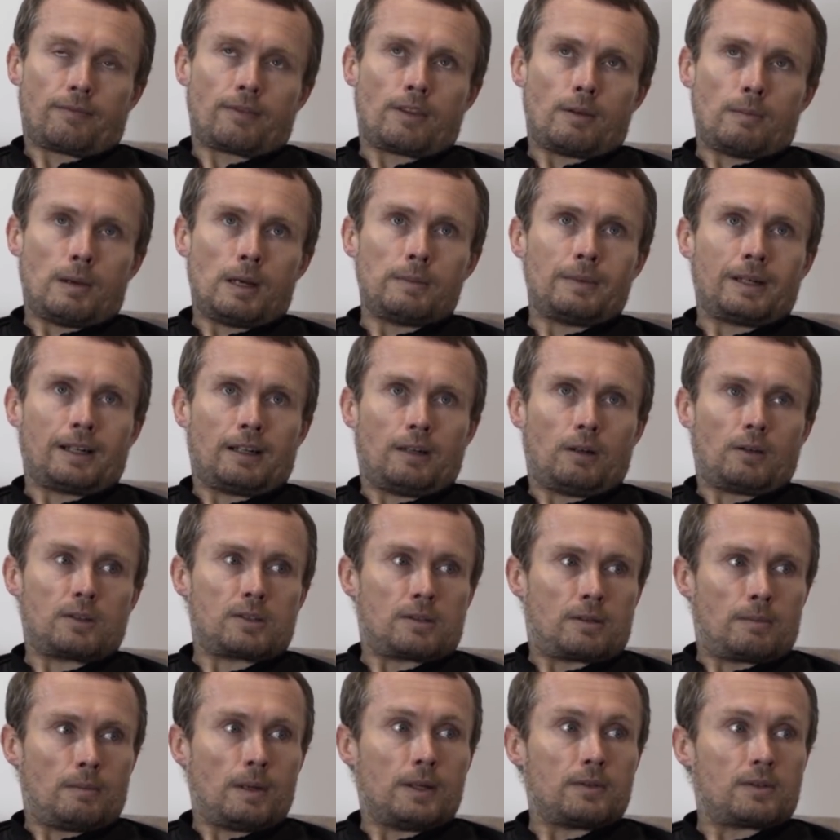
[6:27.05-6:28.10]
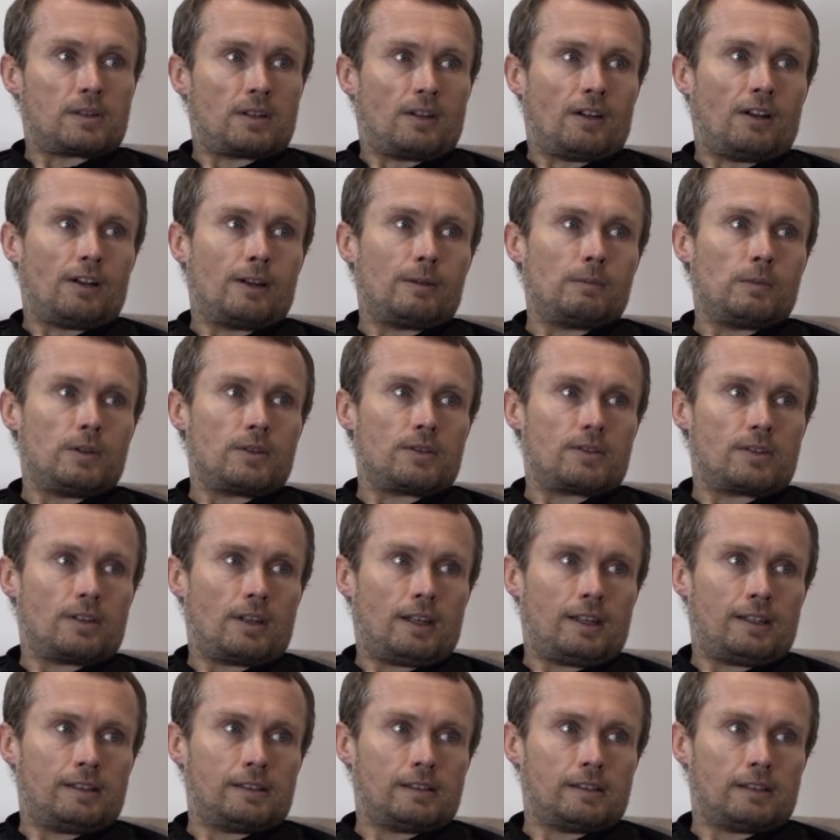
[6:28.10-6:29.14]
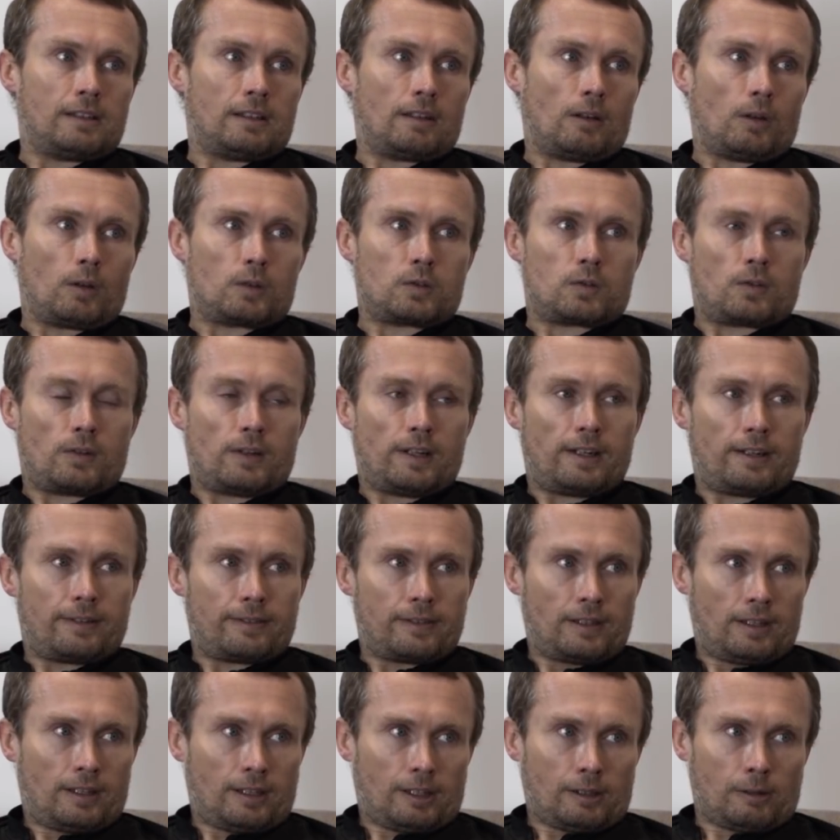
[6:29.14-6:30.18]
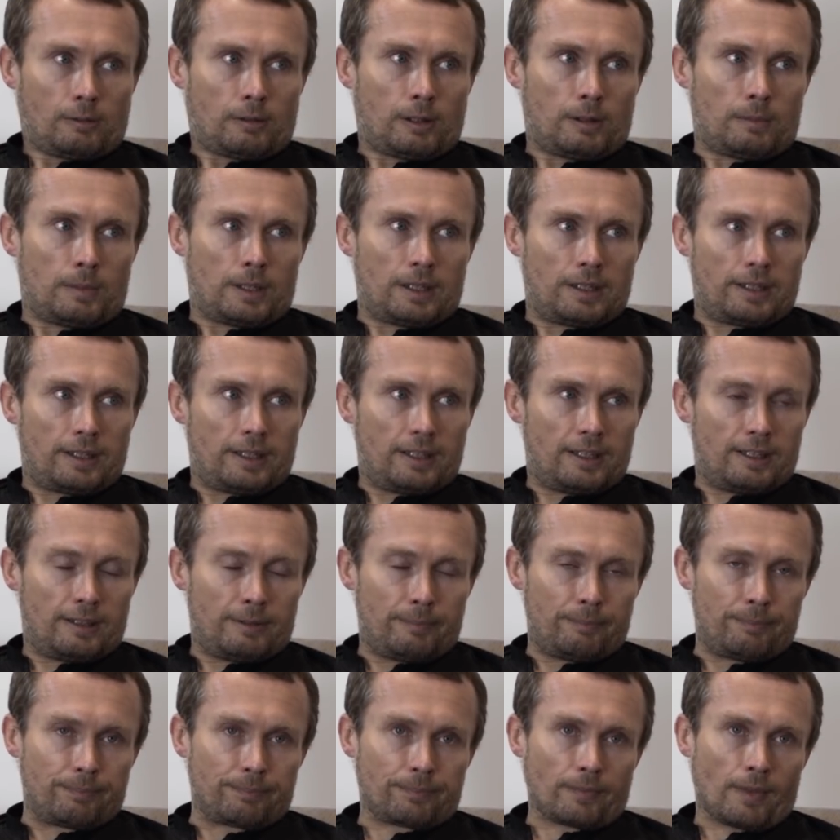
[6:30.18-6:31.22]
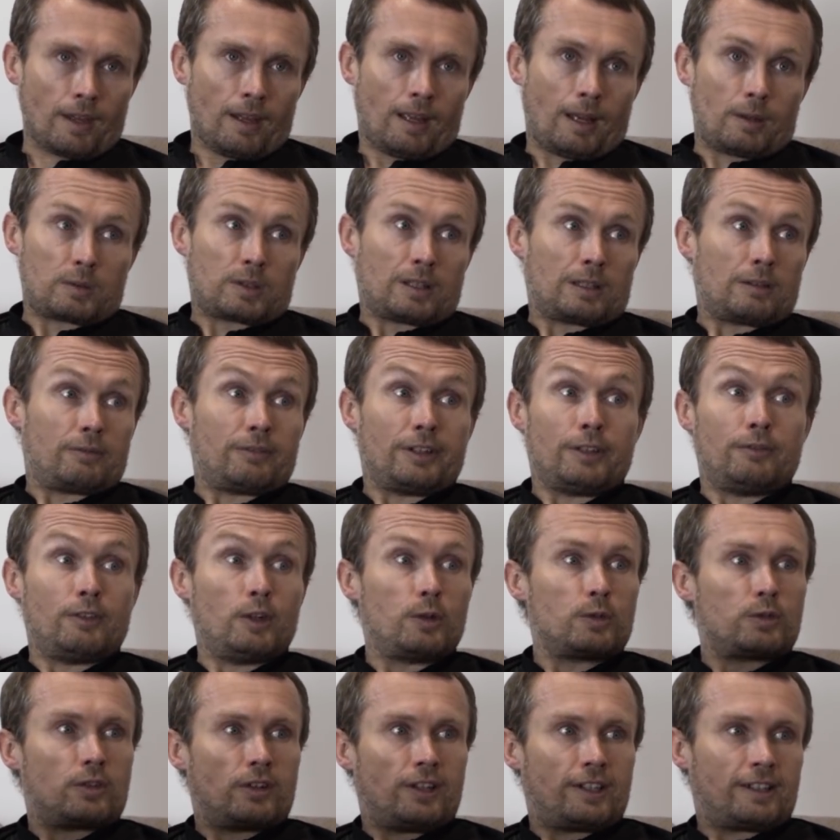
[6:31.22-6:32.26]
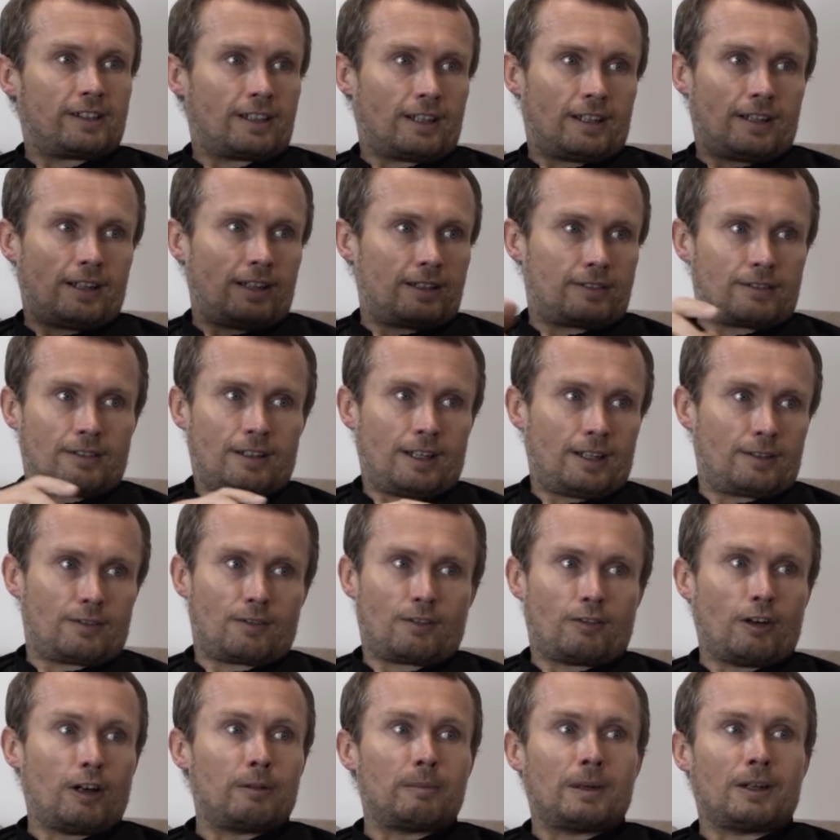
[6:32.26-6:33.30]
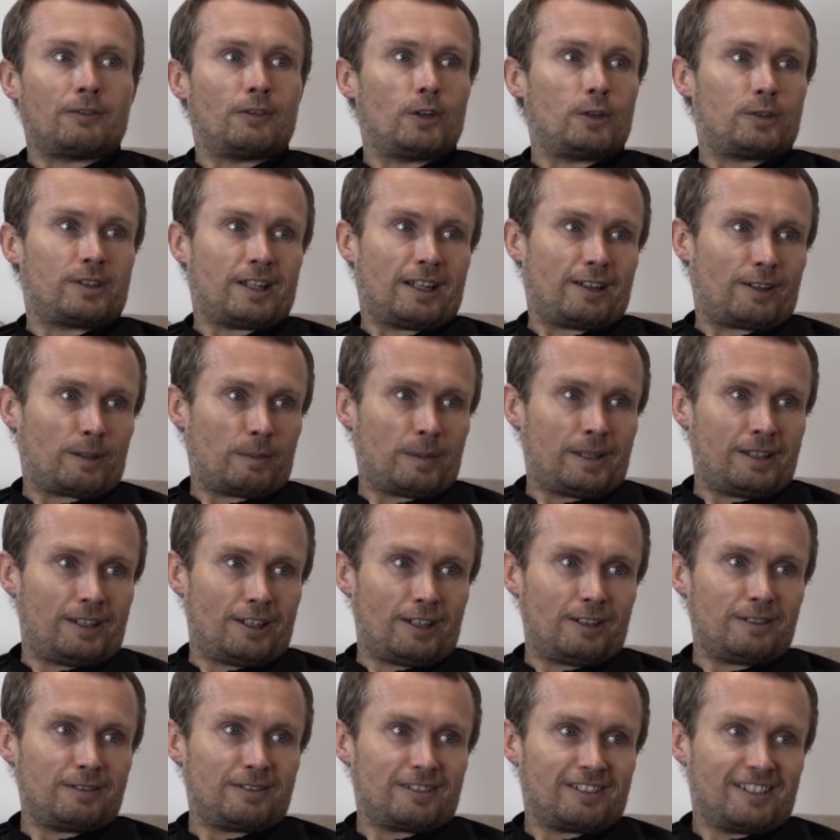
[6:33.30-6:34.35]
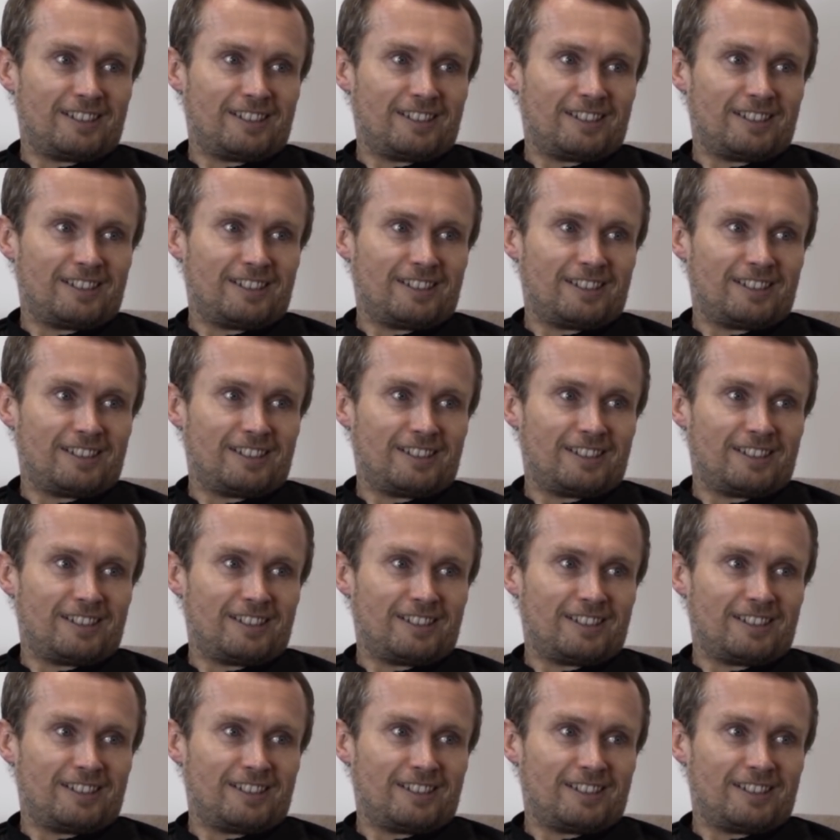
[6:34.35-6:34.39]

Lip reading: moment I lost the most time was in Austria, where I was kind of rerouting. I'd thrown my route out the window.